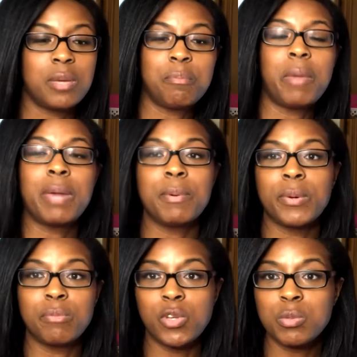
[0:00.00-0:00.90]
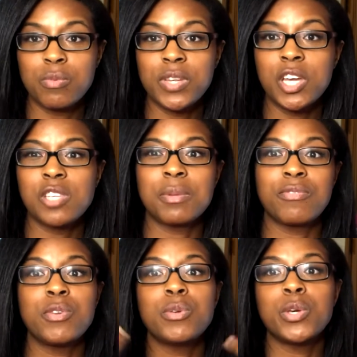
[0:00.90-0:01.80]
maybe with multiple videos, but
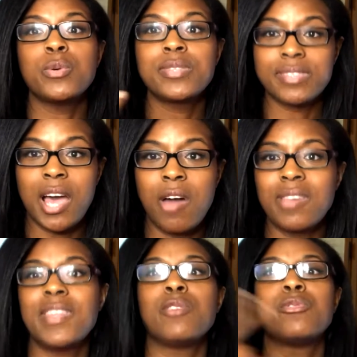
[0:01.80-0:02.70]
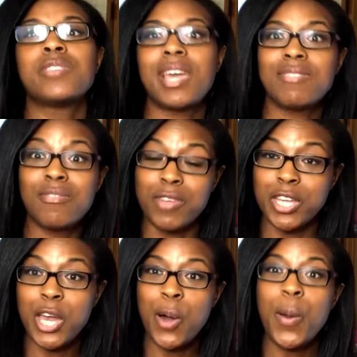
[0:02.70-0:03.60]
if you use sound and then you save the
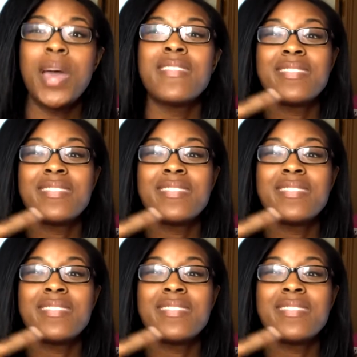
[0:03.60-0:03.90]
video,